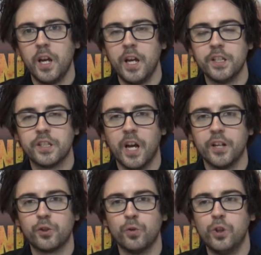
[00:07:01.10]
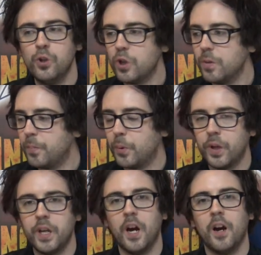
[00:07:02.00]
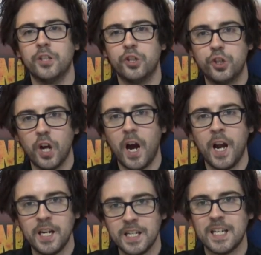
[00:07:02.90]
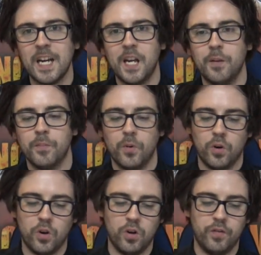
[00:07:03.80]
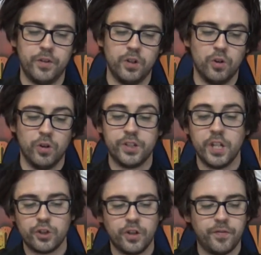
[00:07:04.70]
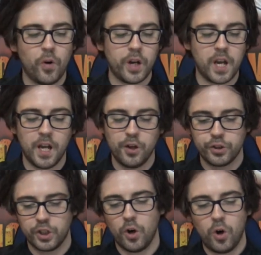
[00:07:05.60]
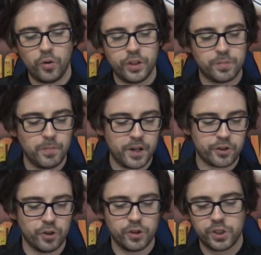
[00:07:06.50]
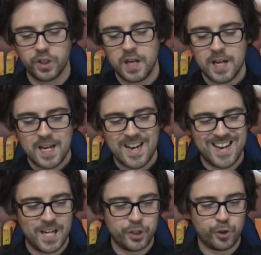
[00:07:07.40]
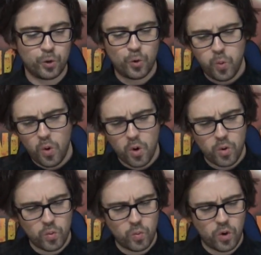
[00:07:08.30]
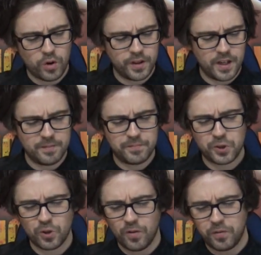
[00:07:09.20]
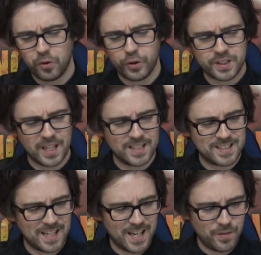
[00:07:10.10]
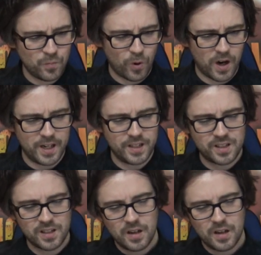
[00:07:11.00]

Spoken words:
is that so you can play a giant game of, you know, essentially 40k using all these miniatures, and to quote what they sort of looked at time-wise,